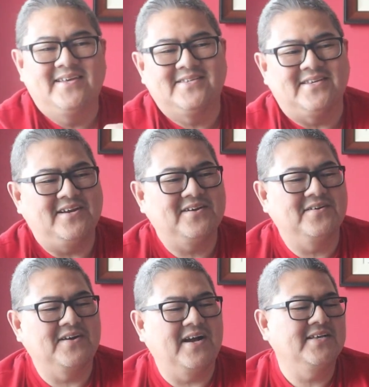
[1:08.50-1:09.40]
So there you
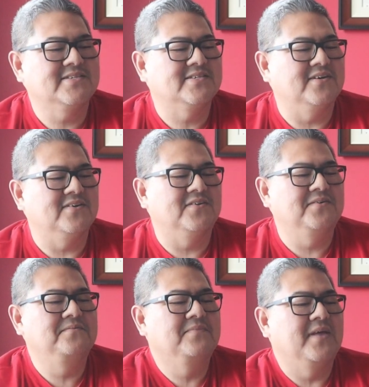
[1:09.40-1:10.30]
go, guys.
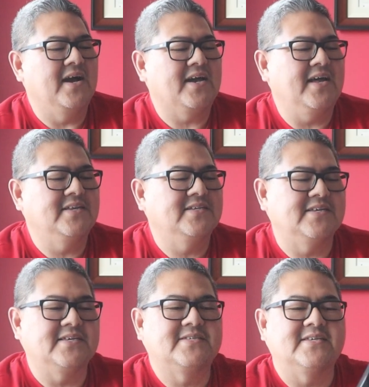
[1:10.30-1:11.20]
So again, this
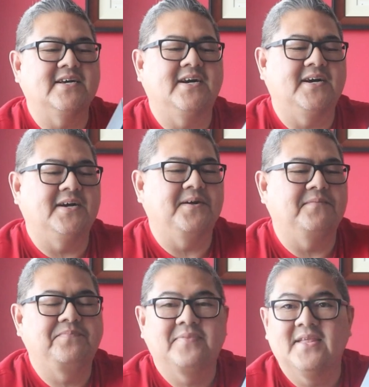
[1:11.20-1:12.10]
is
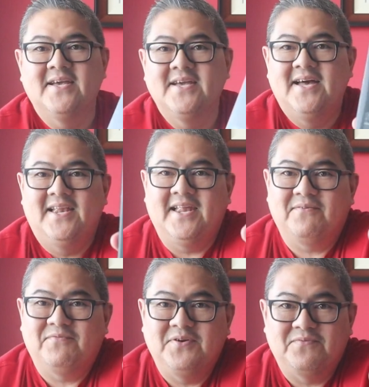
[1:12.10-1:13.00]
like
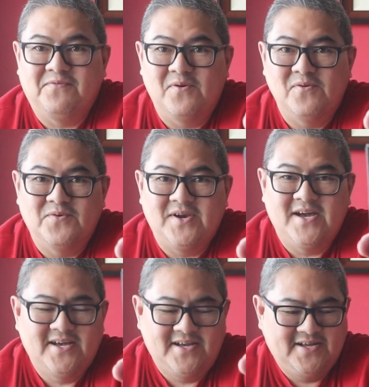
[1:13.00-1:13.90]
for your phone,
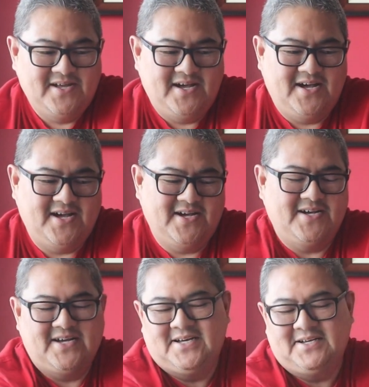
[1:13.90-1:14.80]

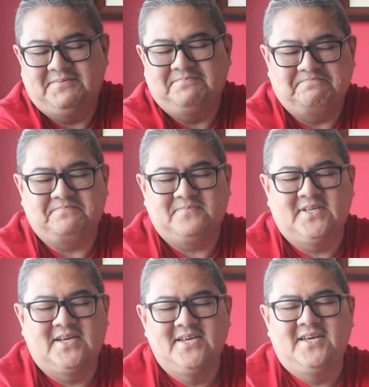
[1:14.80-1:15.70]
you're
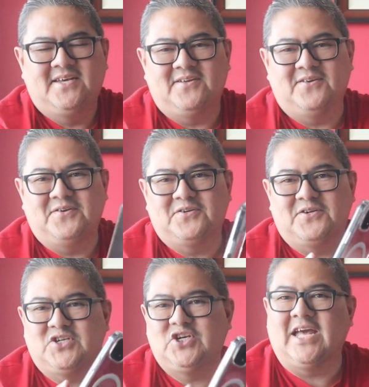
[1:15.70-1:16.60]

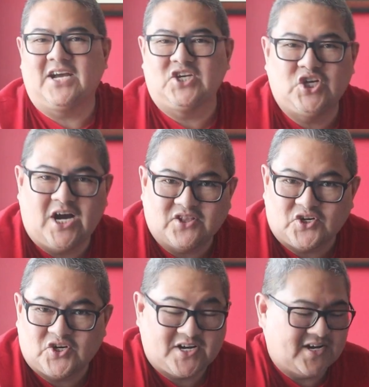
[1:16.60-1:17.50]
like a
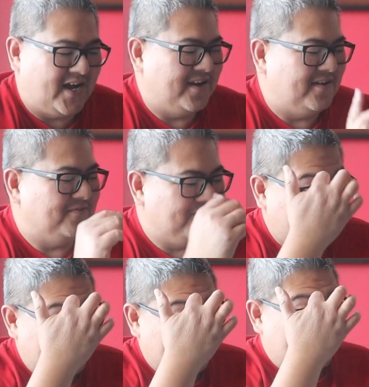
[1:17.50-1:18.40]
shutter kind of.
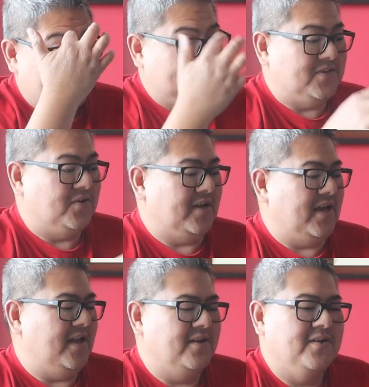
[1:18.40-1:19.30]
So
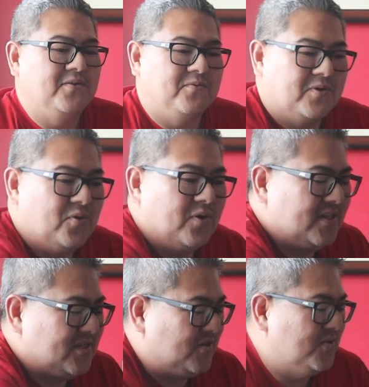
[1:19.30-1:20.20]
again, we're
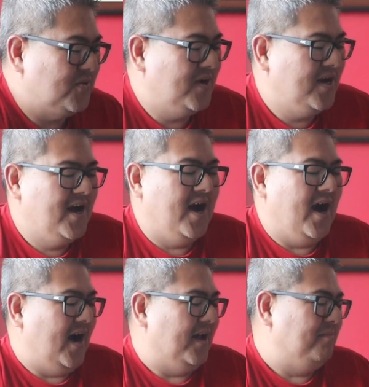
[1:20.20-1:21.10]
going to
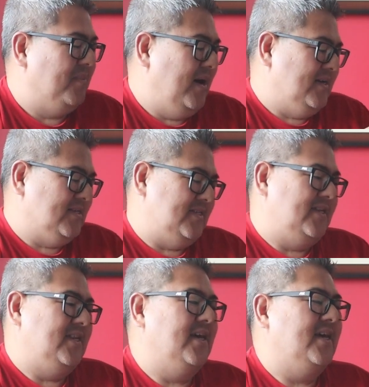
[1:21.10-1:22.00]
unbox
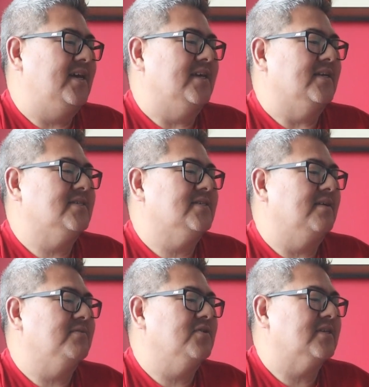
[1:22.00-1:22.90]
this.
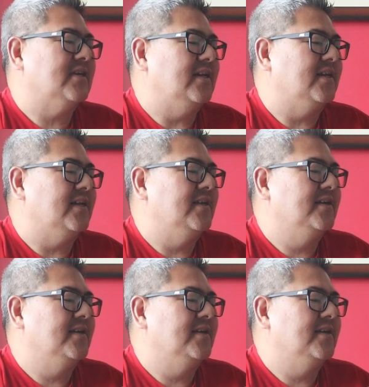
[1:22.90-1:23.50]
I'm so excited.